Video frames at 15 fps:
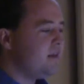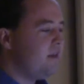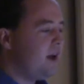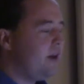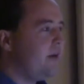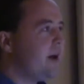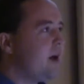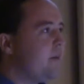
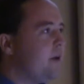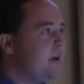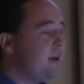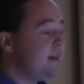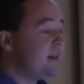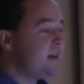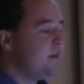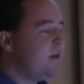following up
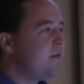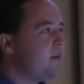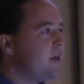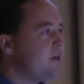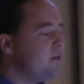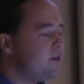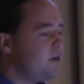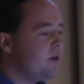on some of the
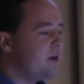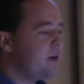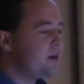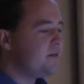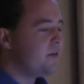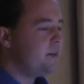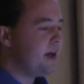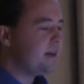
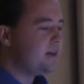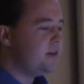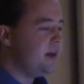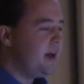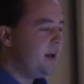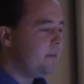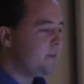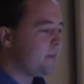tutorials from
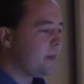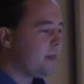yesterday.